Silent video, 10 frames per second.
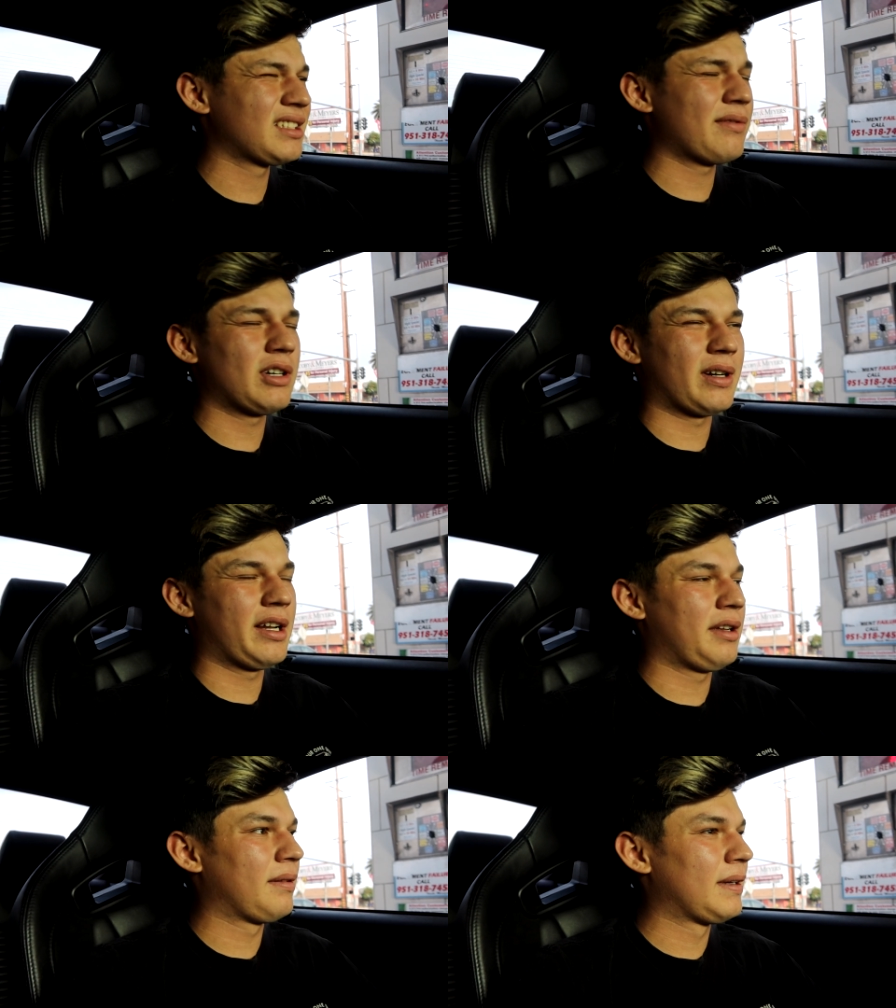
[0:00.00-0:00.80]
or
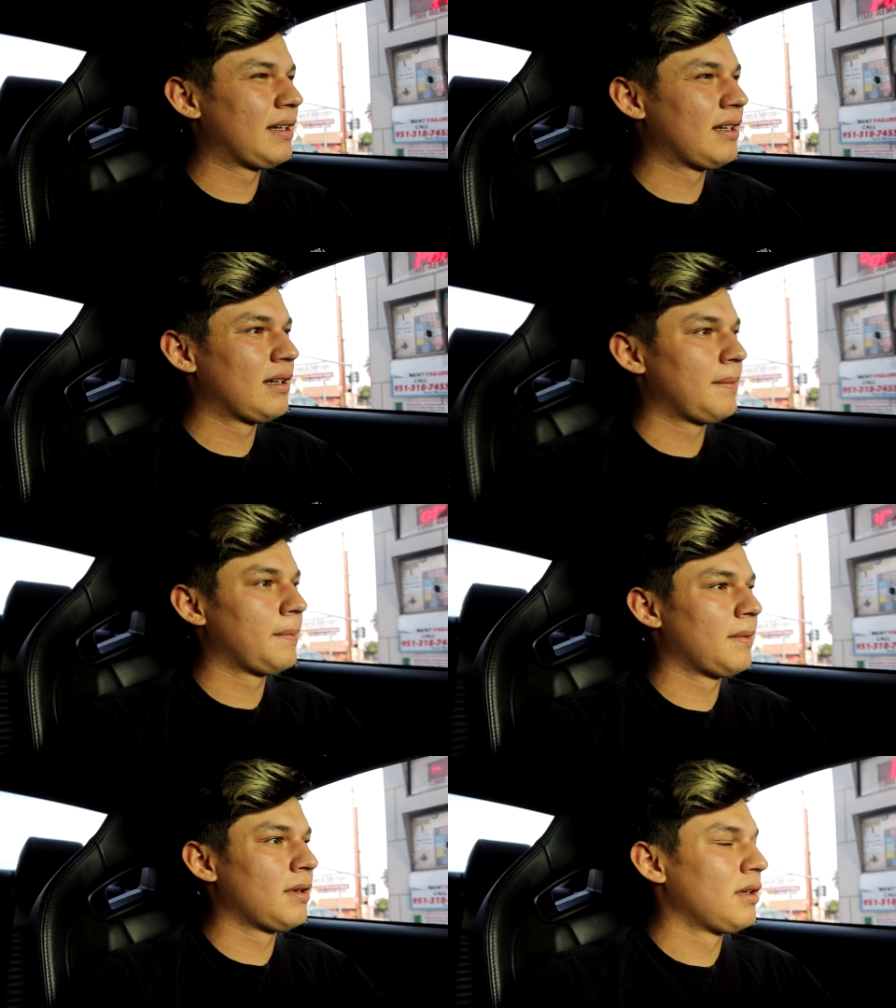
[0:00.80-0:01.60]
8.
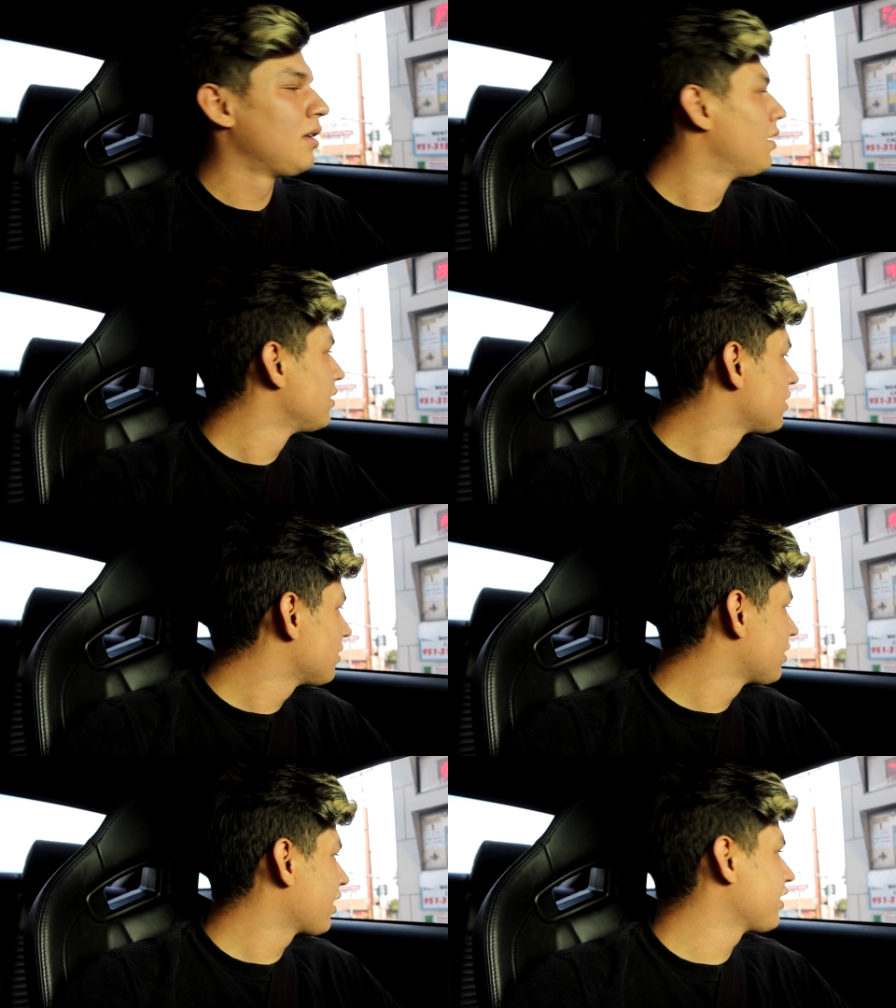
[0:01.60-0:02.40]

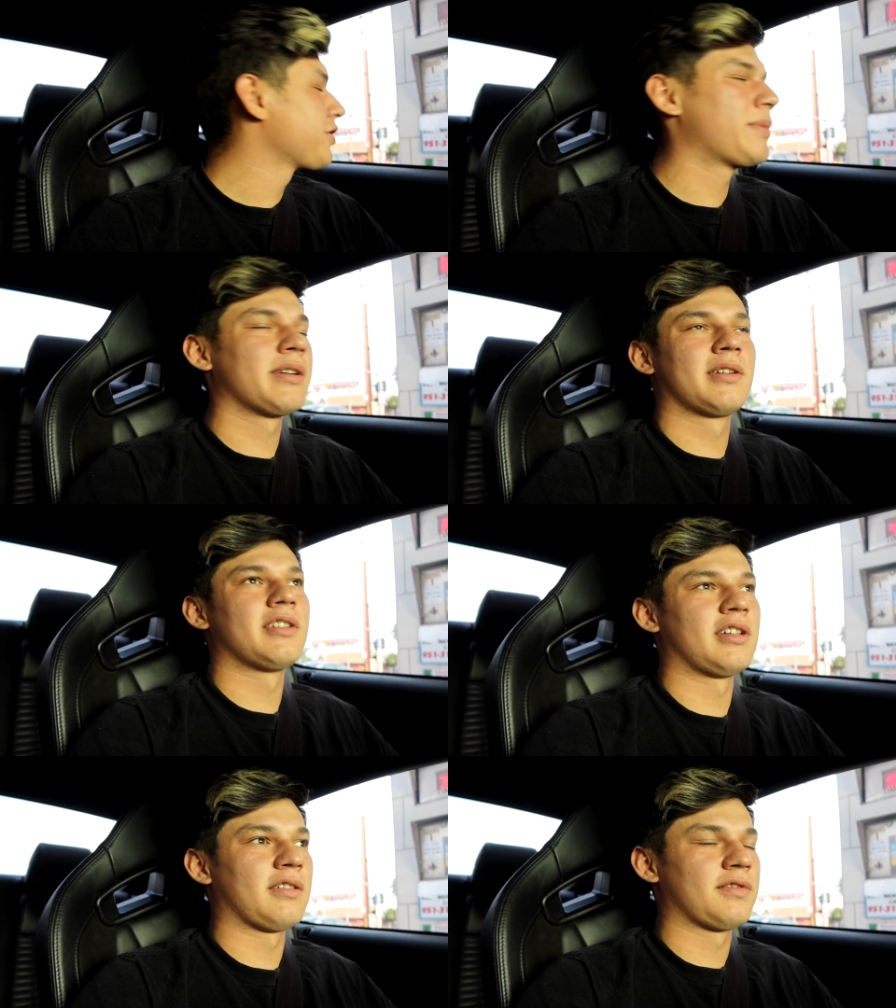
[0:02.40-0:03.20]
So that gives me a
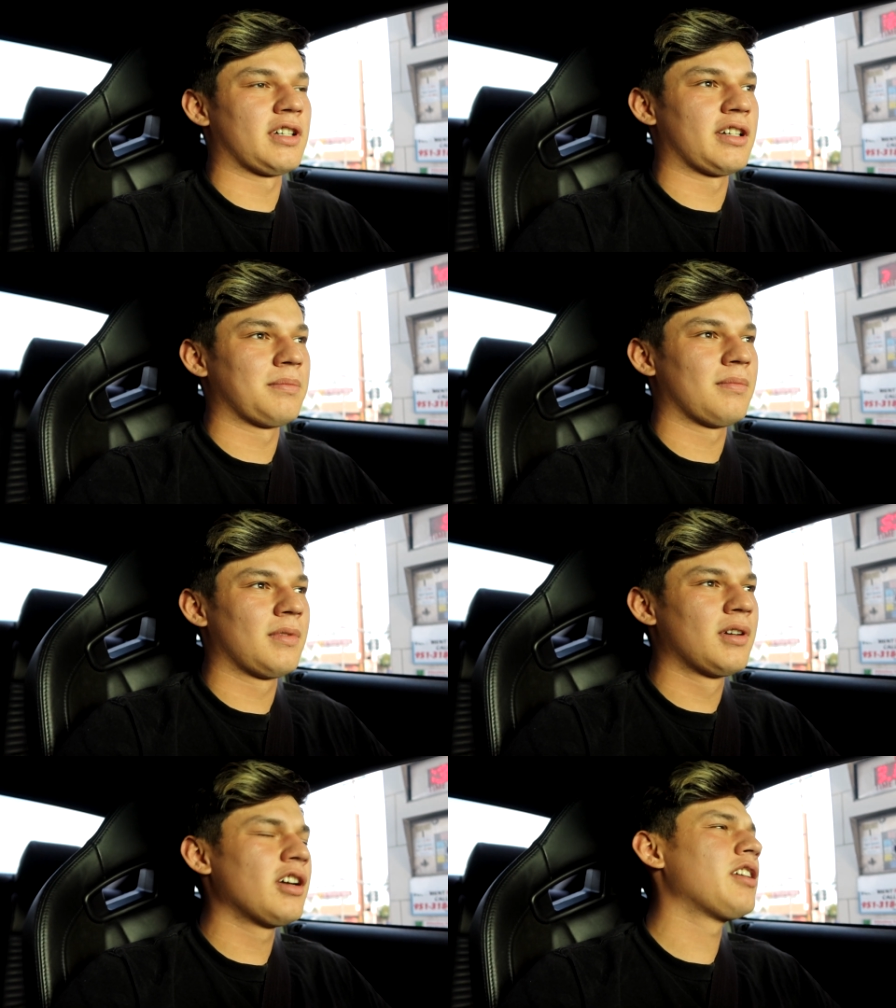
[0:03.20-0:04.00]
good amount of
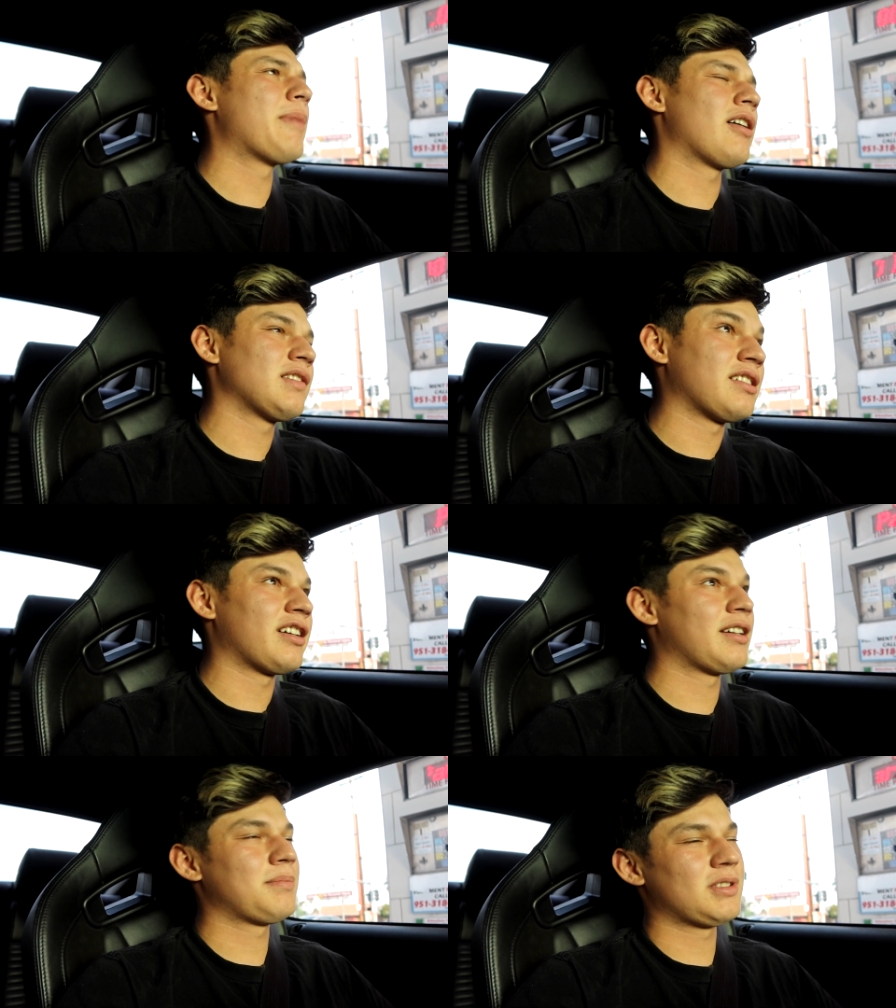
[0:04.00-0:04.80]

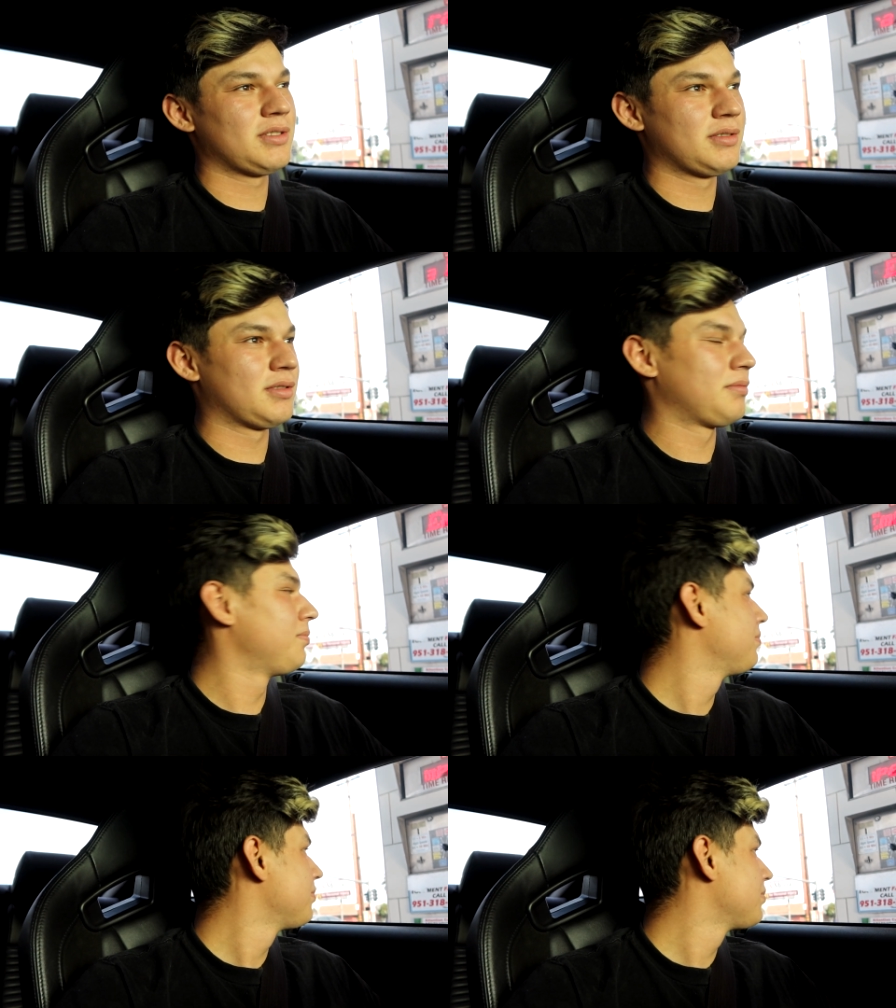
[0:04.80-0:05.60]
time to
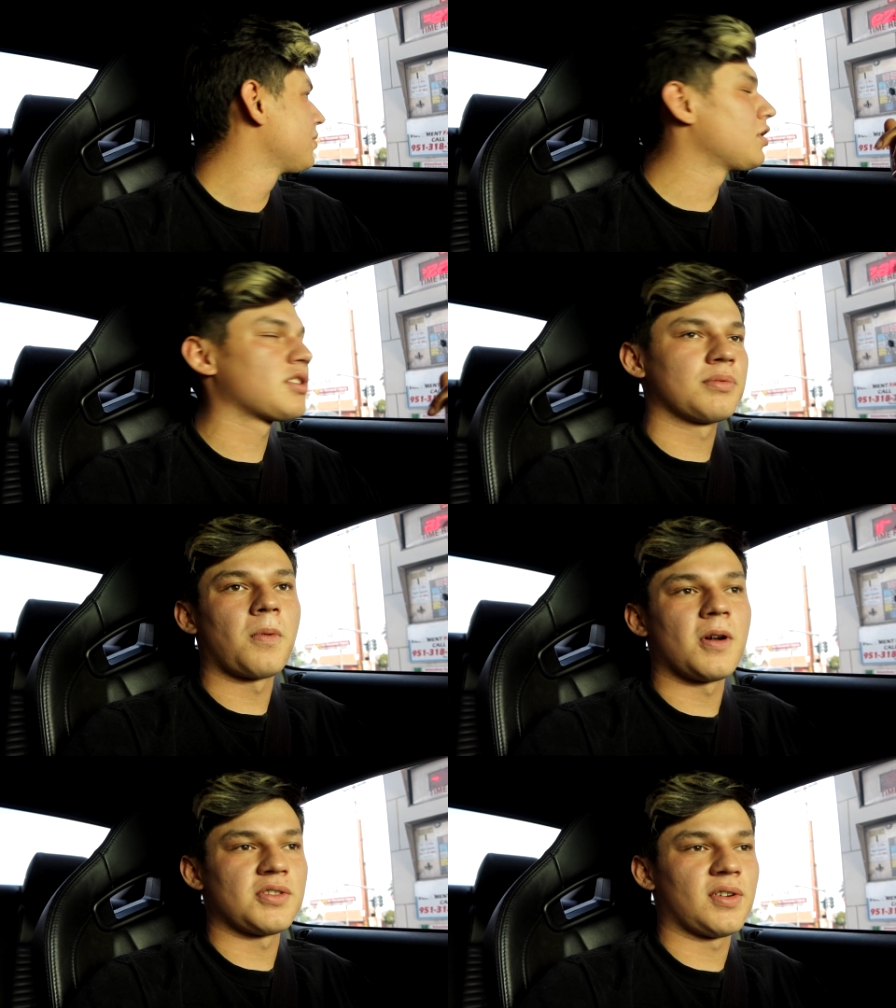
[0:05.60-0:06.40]
just
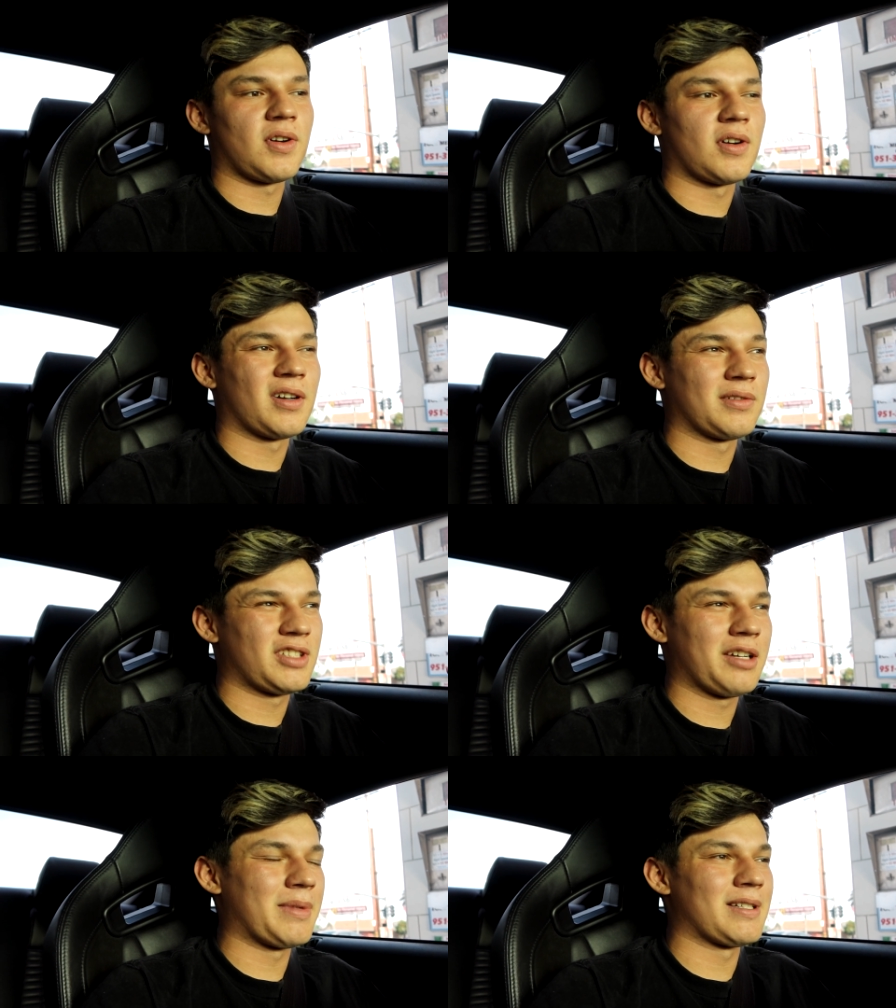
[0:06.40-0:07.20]
wash the car,
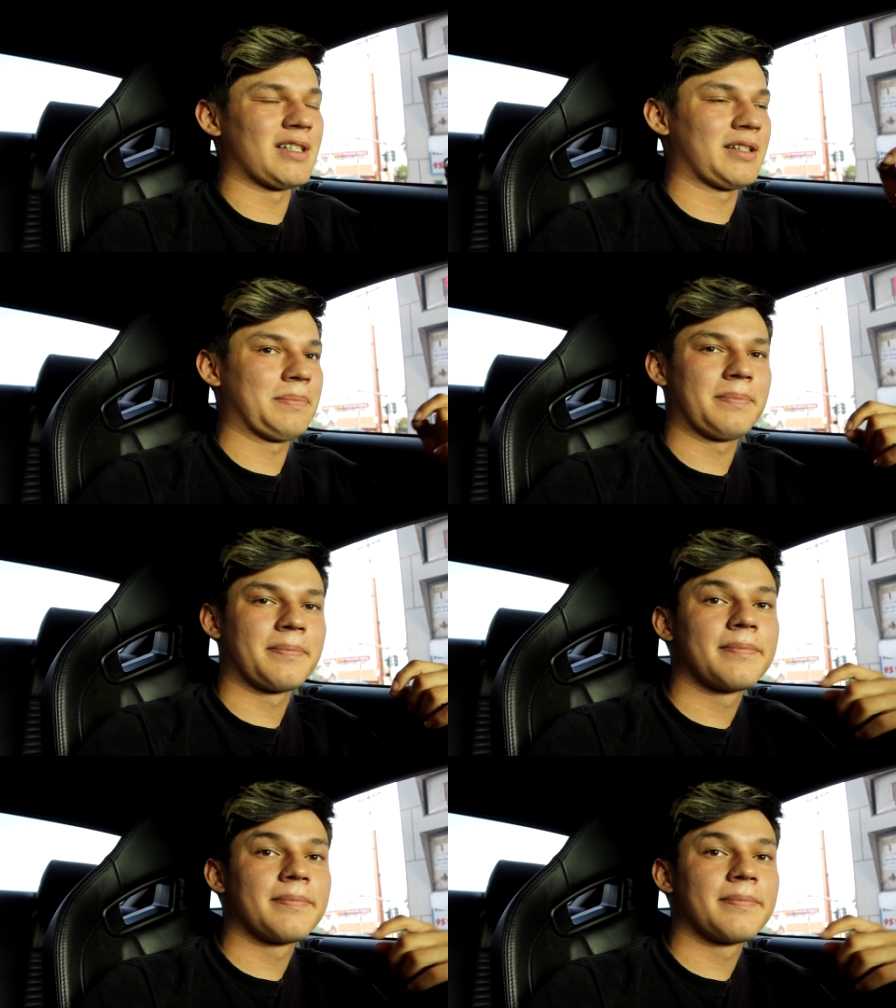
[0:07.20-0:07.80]
take my time.